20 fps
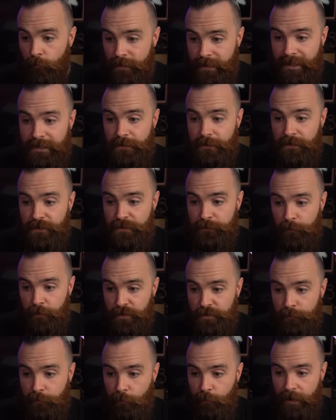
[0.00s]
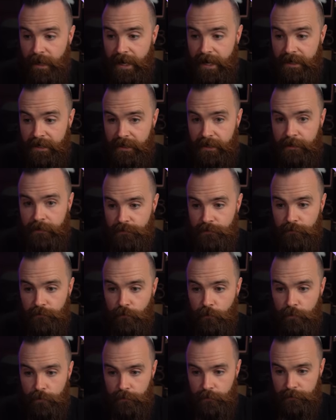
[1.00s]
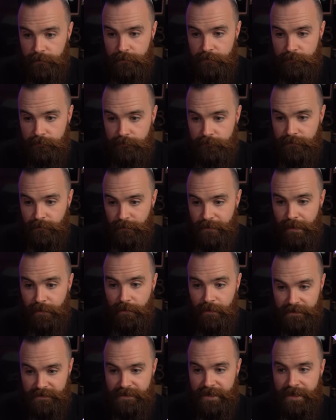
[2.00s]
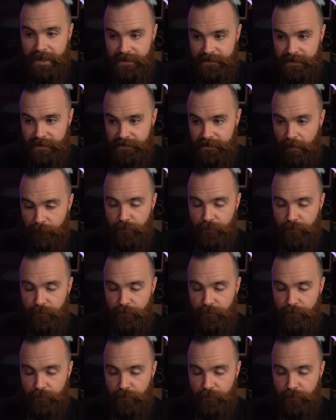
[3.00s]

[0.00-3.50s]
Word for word: We need to expose port eighty to the world to allow us to access it.